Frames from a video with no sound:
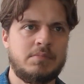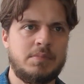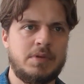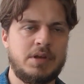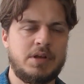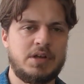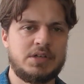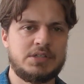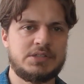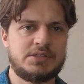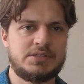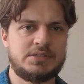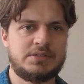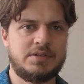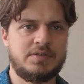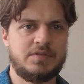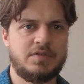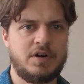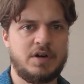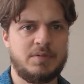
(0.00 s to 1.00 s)
because
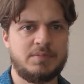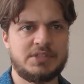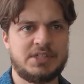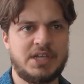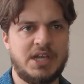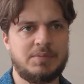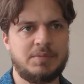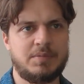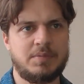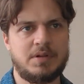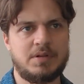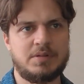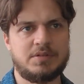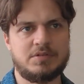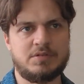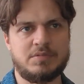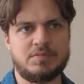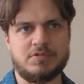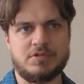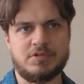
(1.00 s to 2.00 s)
the farm is capable
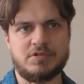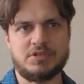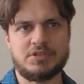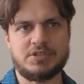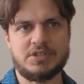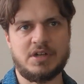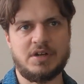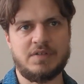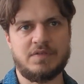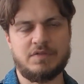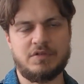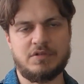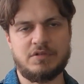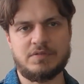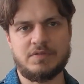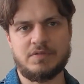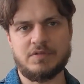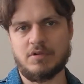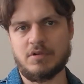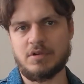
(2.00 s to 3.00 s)
to produce enough
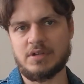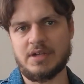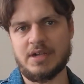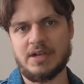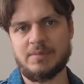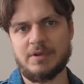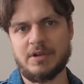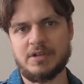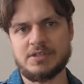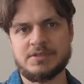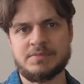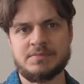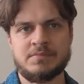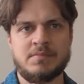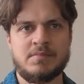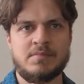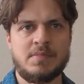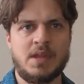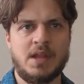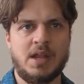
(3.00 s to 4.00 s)
food for all the animals,
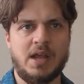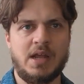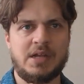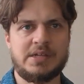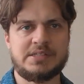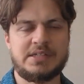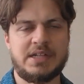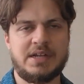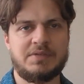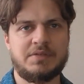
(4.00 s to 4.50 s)
and it's